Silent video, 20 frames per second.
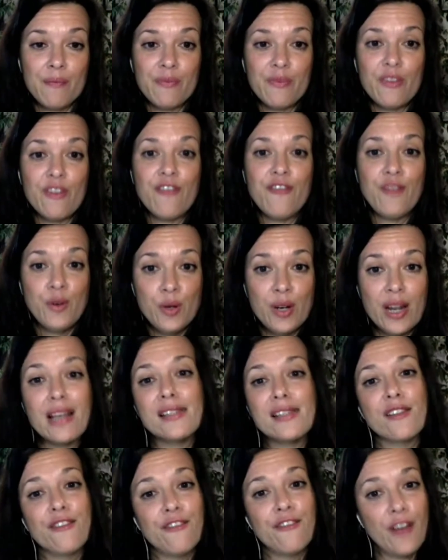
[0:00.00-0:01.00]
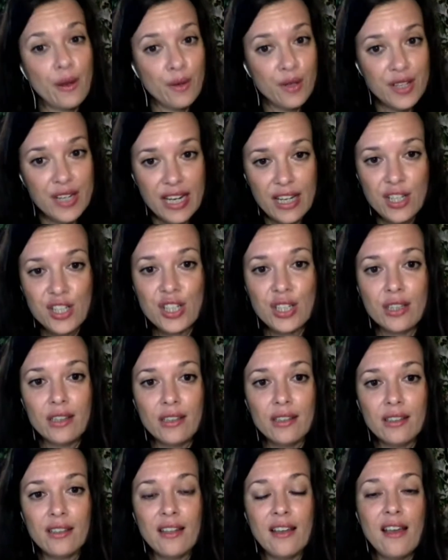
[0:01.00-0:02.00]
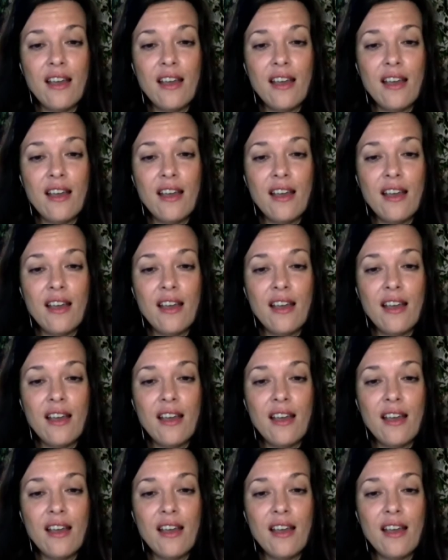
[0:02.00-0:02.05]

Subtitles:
food as the foundation,